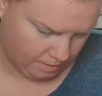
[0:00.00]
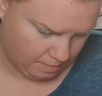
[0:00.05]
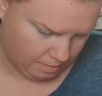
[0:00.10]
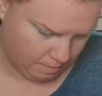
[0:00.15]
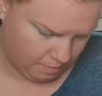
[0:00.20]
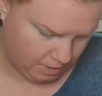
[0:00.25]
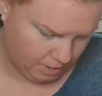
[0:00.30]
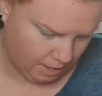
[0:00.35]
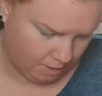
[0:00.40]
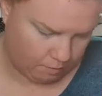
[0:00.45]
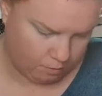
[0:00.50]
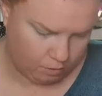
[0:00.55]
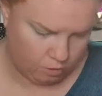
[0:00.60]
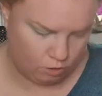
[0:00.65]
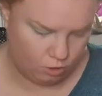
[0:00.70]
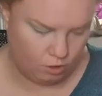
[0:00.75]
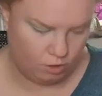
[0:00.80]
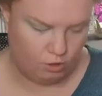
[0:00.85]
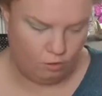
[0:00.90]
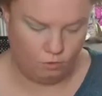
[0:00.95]
but that one
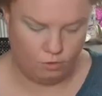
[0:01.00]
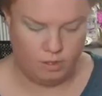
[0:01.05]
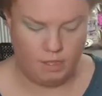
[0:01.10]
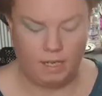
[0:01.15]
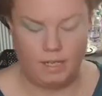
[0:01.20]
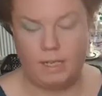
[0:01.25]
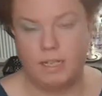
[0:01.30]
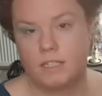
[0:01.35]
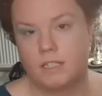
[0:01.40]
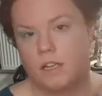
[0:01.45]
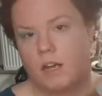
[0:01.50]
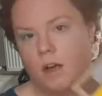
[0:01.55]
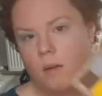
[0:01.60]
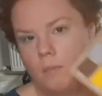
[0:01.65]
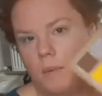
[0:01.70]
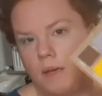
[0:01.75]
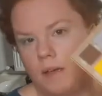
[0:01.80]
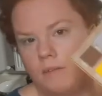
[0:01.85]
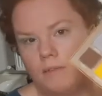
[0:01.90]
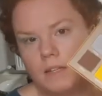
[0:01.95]
just looks like it's got a
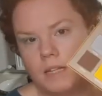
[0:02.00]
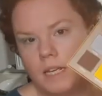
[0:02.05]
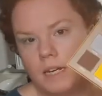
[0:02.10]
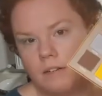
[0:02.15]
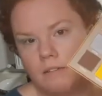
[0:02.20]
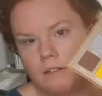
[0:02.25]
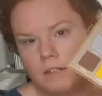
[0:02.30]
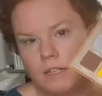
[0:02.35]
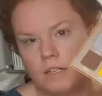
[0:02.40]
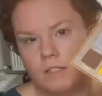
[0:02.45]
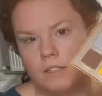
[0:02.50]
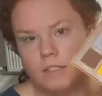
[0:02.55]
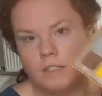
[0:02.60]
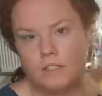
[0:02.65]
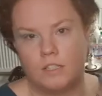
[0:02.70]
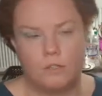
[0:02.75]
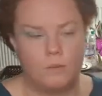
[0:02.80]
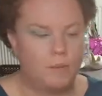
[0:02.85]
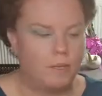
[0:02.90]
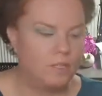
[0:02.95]
bit of glitteriness
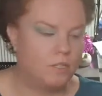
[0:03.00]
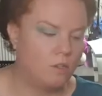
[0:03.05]
to it,